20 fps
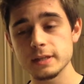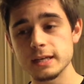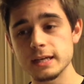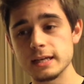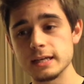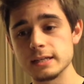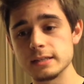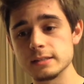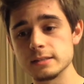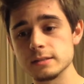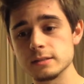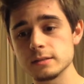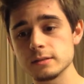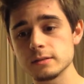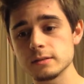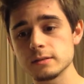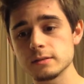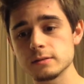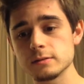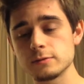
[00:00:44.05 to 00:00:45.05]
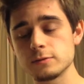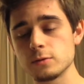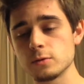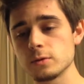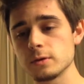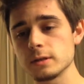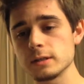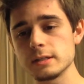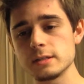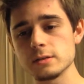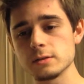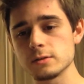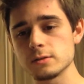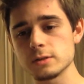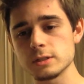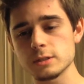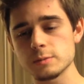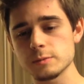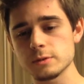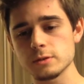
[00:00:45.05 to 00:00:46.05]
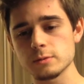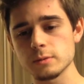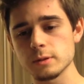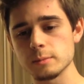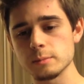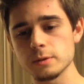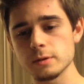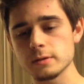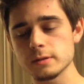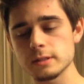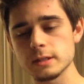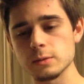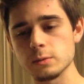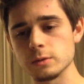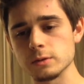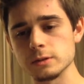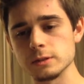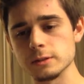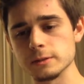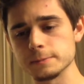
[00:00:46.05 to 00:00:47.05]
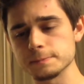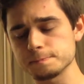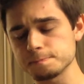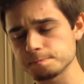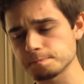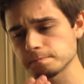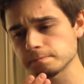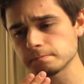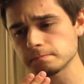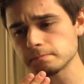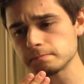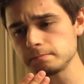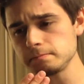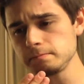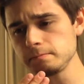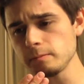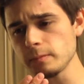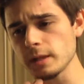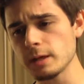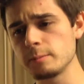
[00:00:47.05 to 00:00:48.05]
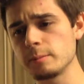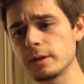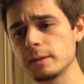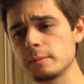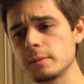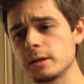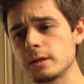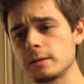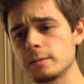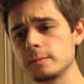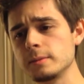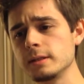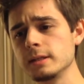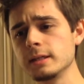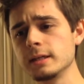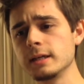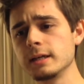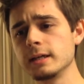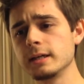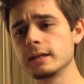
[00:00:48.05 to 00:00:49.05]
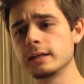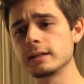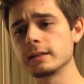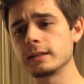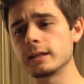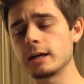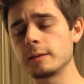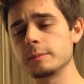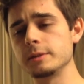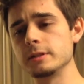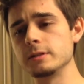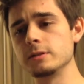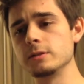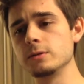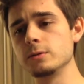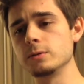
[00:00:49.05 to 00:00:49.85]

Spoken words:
And for either Christmas or my birthday one year, my mom got me a new